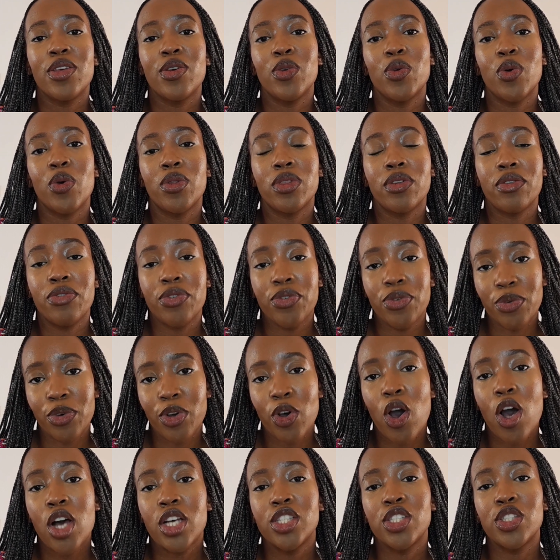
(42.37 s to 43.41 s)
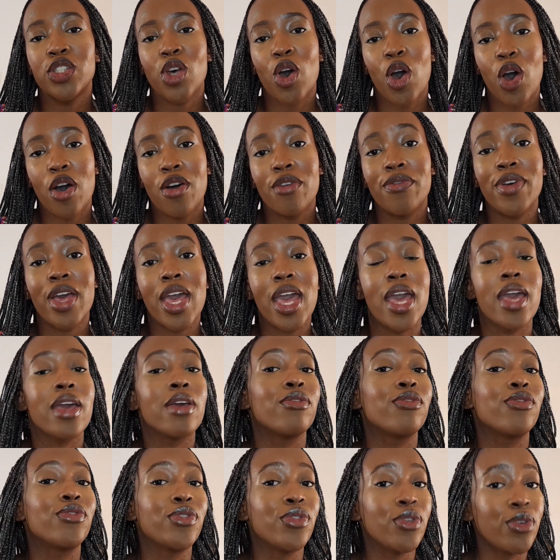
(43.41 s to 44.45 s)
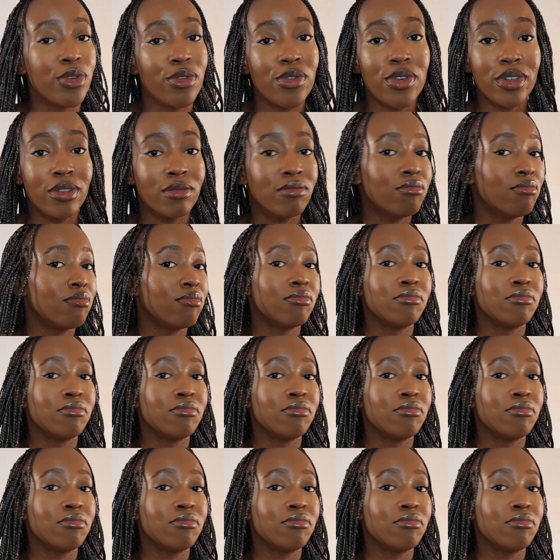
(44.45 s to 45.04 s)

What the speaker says: you know, the costs of a funeral.